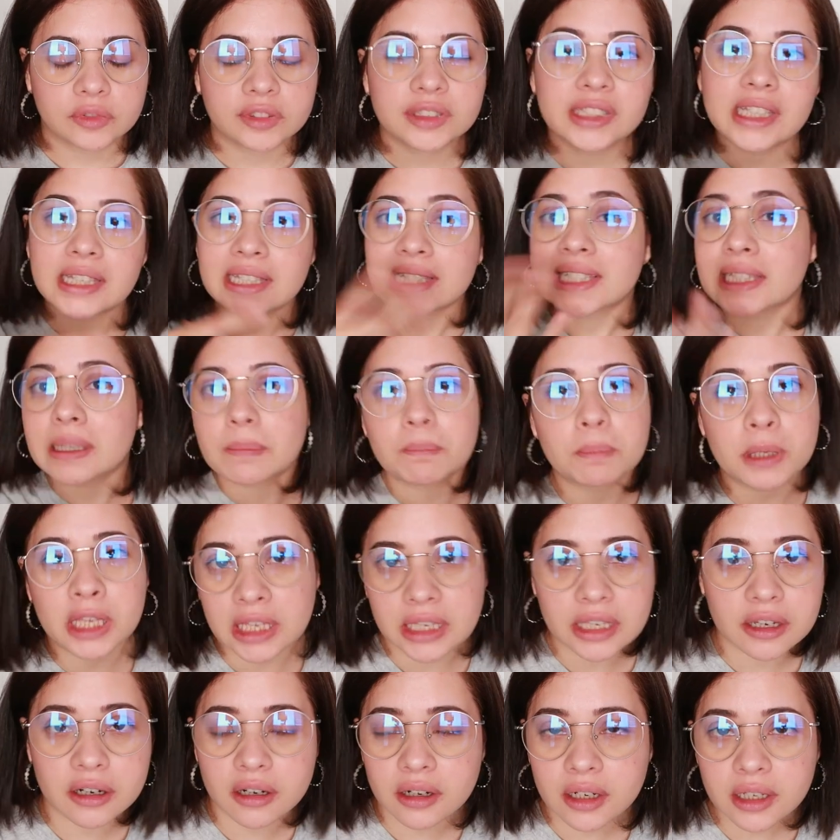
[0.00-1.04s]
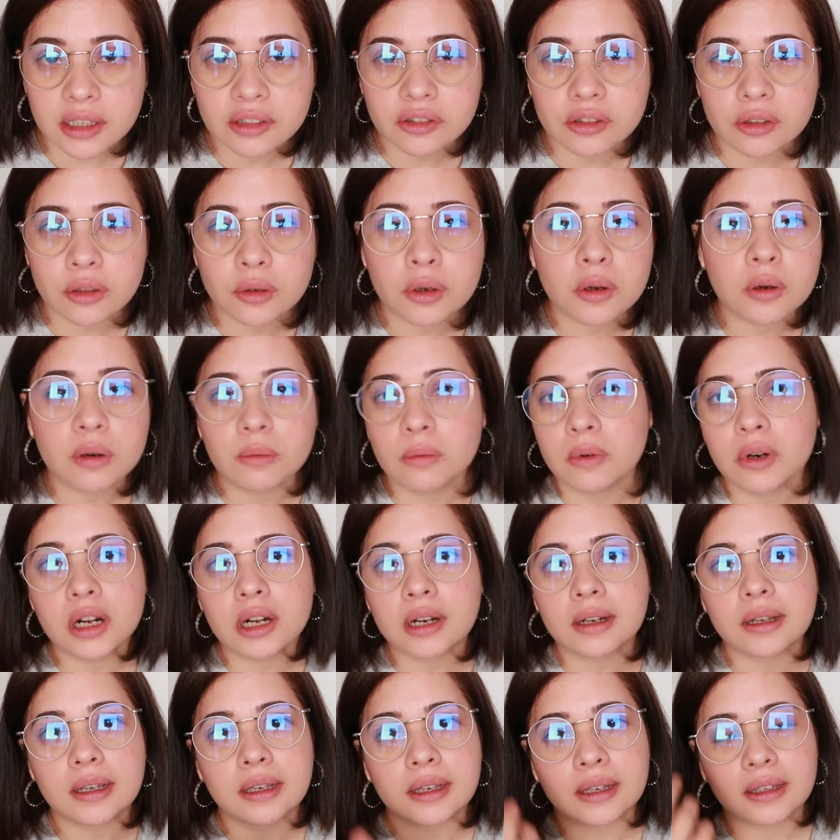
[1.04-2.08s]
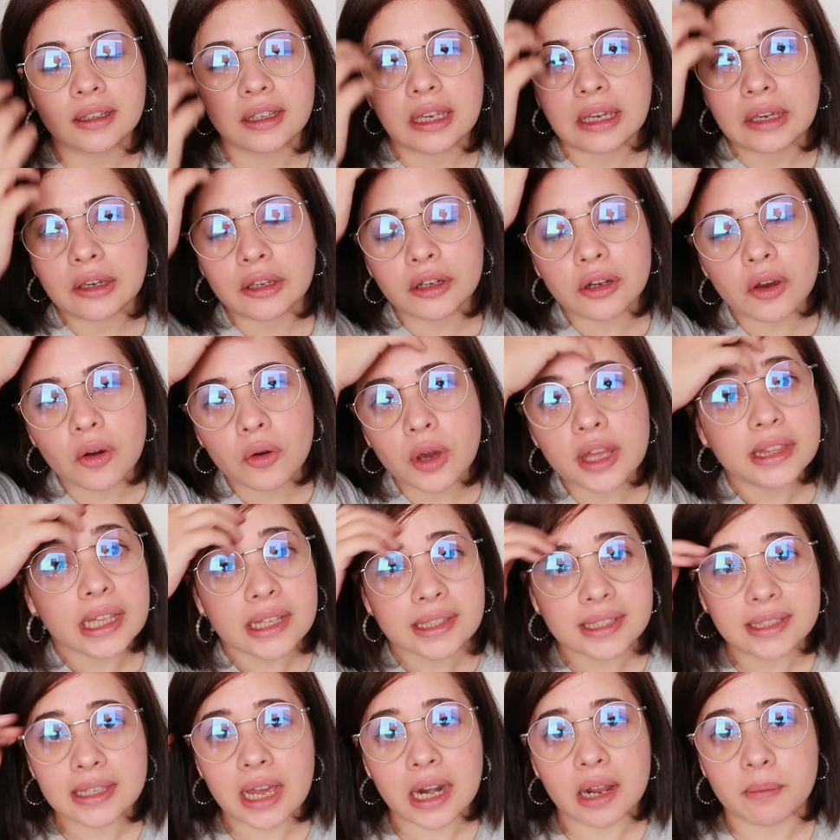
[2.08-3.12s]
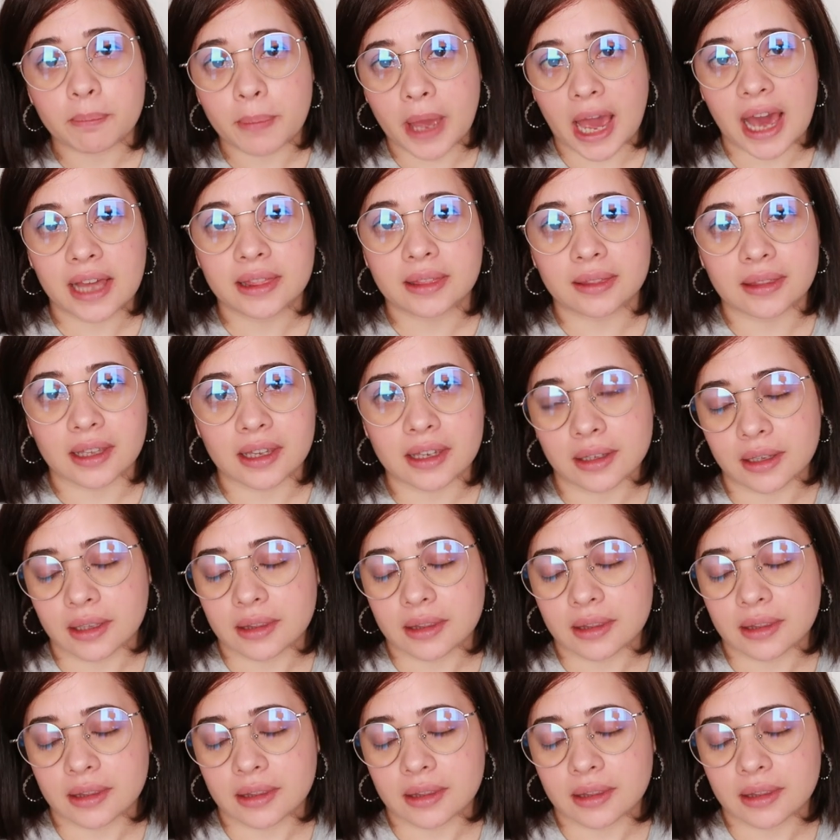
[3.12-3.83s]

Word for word: disappear into their work, you know, and that's not a bad thing.